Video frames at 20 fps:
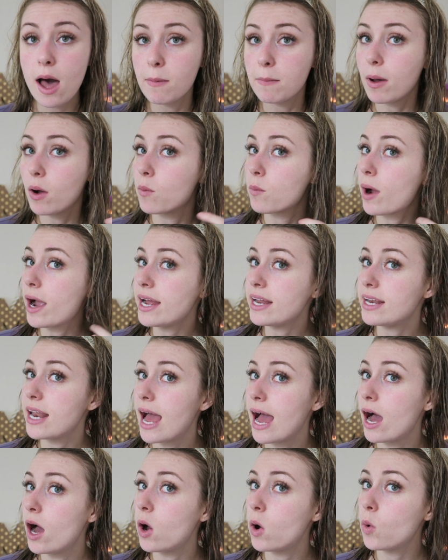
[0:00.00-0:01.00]
But right
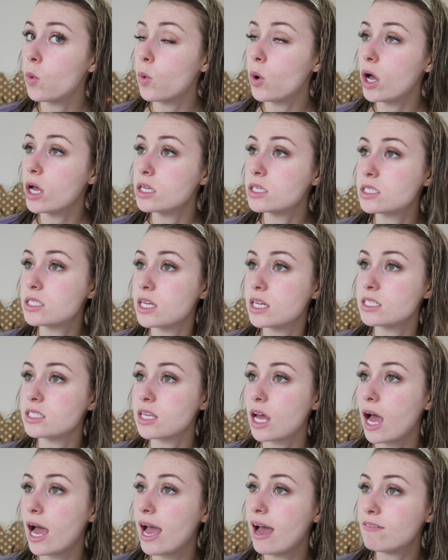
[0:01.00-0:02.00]
now, since
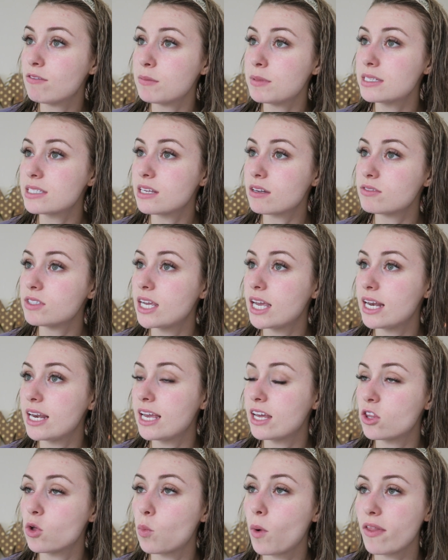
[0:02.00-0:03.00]
I haven't been
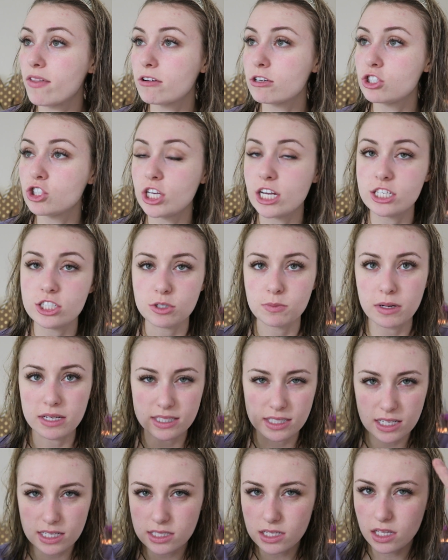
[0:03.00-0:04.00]
self-tanning and the weather's changing, my
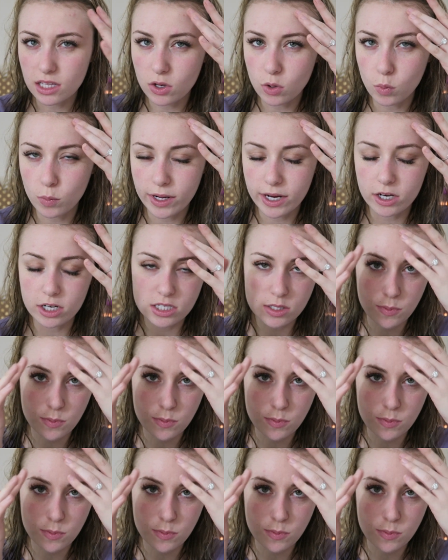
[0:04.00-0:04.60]
skin's a little weird.